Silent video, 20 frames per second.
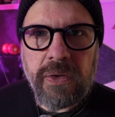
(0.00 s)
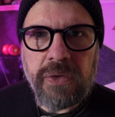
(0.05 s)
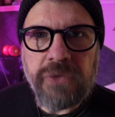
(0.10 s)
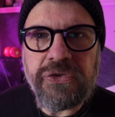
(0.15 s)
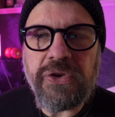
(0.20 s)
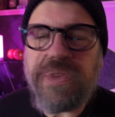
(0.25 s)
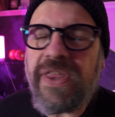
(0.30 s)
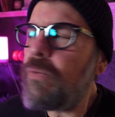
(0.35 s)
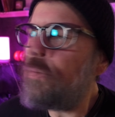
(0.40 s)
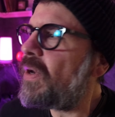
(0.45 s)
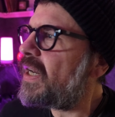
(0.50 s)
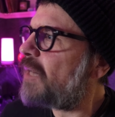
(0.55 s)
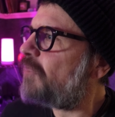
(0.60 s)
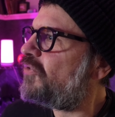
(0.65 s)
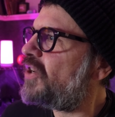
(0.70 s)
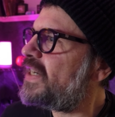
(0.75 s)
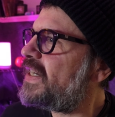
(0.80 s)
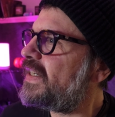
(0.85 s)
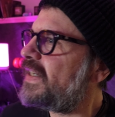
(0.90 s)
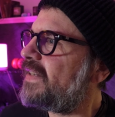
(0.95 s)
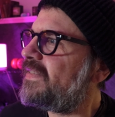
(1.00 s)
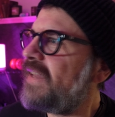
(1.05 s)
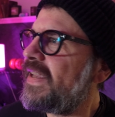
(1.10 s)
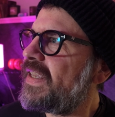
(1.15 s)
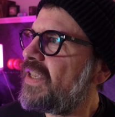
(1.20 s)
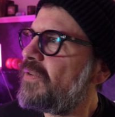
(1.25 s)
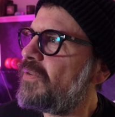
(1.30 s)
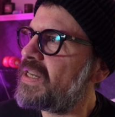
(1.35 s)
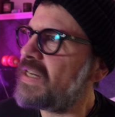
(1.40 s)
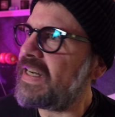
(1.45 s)
So then when I'm ready to
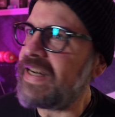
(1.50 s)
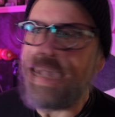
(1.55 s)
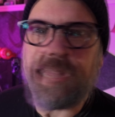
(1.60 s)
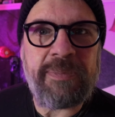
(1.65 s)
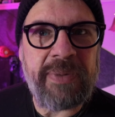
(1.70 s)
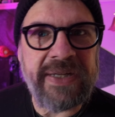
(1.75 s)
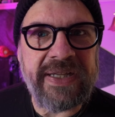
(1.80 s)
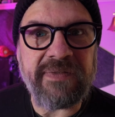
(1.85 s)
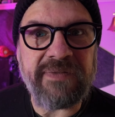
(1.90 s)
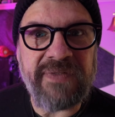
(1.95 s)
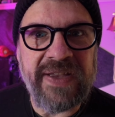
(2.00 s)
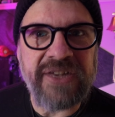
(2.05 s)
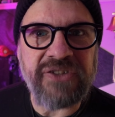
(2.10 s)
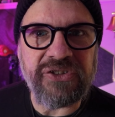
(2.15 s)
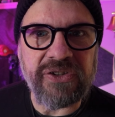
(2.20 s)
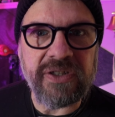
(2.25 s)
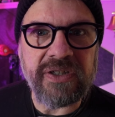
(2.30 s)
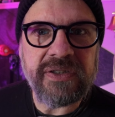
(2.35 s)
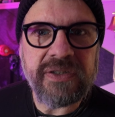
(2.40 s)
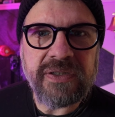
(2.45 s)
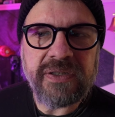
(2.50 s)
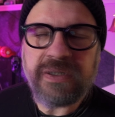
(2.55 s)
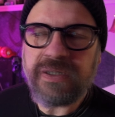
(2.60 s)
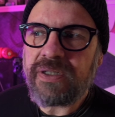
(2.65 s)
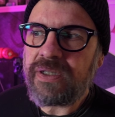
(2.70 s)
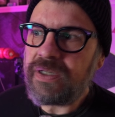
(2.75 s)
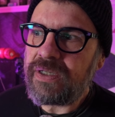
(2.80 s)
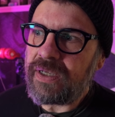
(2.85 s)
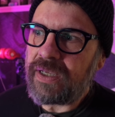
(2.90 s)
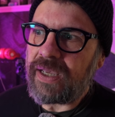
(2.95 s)
take you on an epic adventure,
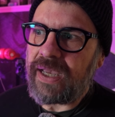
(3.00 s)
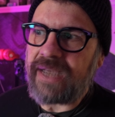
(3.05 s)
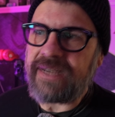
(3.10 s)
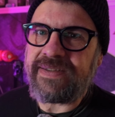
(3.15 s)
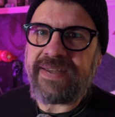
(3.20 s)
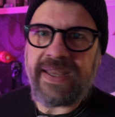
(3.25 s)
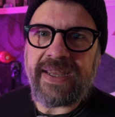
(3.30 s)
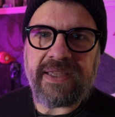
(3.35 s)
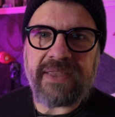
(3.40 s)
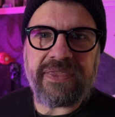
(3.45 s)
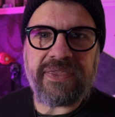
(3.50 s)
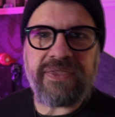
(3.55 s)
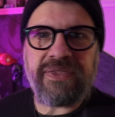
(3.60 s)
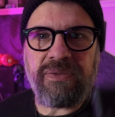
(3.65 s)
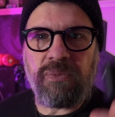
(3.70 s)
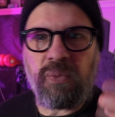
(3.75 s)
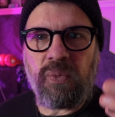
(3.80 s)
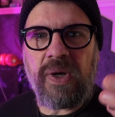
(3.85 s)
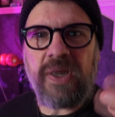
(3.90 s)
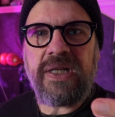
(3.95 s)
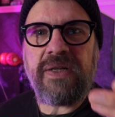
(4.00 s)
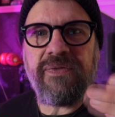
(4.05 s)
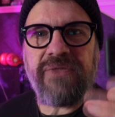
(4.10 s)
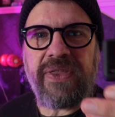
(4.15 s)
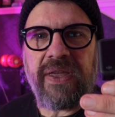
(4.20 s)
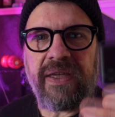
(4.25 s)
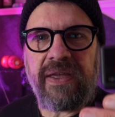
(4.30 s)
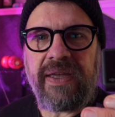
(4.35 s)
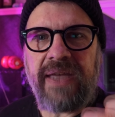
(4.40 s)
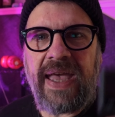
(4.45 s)
I take one of
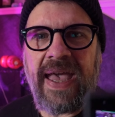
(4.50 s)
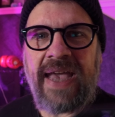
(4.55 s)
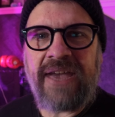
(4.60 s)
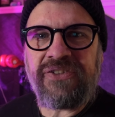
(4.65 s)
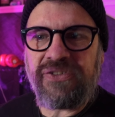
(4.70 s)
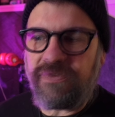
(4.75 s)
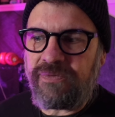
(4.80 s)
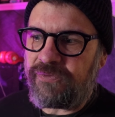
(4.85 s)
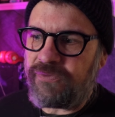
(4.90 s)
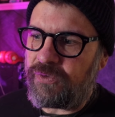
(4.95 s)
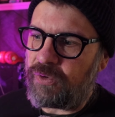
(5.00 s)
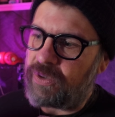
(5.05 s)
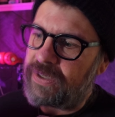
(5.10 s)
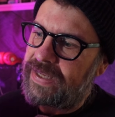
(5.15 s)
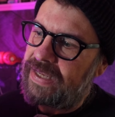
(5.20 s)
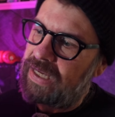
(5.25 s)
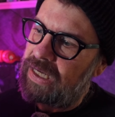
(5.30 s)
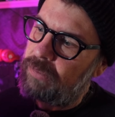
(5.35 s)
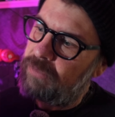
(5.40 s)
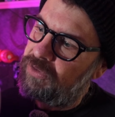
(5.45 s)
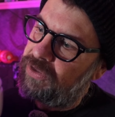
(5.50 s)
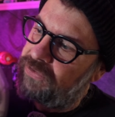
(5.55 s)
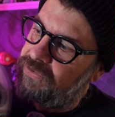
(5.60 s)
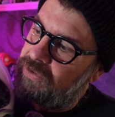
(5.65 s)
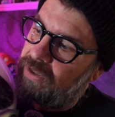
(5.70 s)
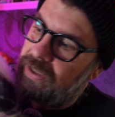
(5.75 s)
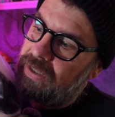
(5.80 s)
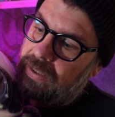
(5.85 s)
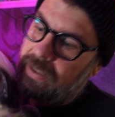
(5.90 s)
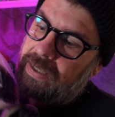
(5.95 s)
the Action 4 cameras
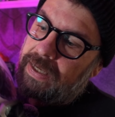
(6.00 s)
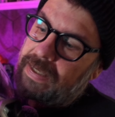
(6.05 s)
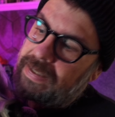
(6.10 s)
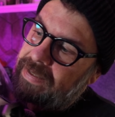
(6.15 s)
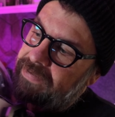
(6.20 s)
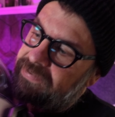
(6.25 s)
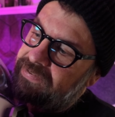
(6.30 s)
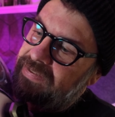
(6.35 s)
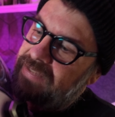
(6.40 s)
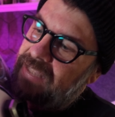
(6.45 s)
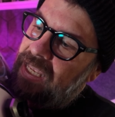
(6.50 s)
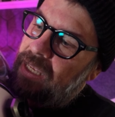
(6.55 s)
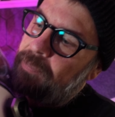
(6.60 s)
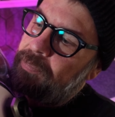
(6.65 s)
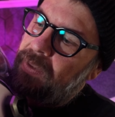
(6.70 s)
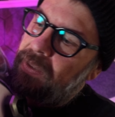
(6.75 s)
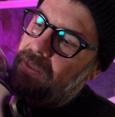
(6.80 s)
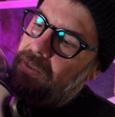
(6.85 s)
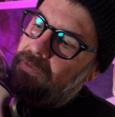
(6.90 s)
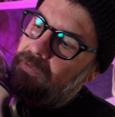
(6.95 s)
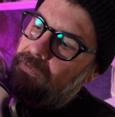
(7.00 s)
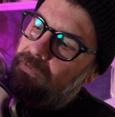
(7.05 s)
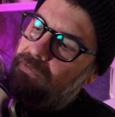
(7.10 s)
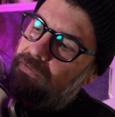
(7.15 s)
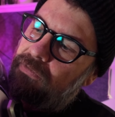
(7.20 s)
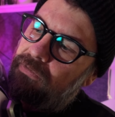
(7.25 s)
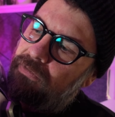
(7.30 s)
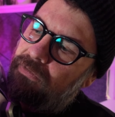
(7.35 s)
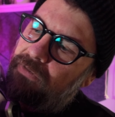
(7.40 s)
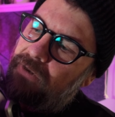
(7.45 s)
and I slap it
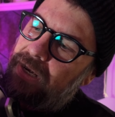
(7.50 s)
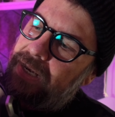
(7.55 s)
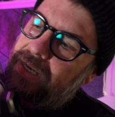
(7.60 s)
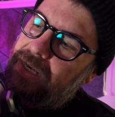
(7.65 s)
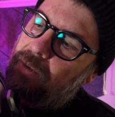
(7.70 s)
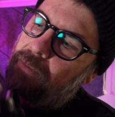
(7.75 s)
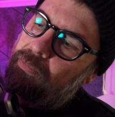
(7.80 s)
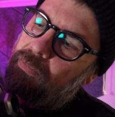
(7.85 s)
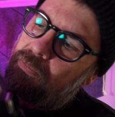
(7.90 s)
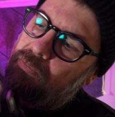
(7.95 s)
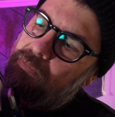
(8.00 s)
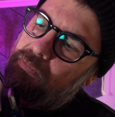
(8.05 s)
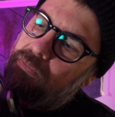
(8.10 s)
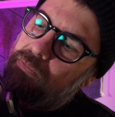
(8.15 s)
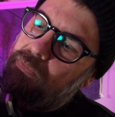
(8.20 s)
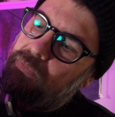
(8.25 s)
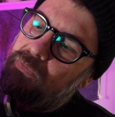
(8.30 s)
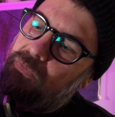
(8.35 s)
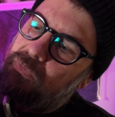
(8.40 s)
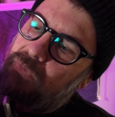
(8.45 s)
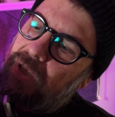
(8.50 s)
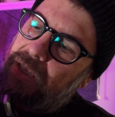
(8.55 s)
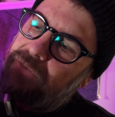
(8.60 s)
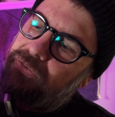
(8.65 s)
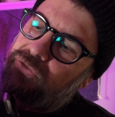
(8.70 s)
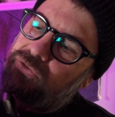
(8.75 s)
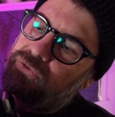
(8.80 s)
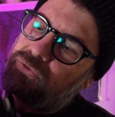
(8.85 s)
right up. I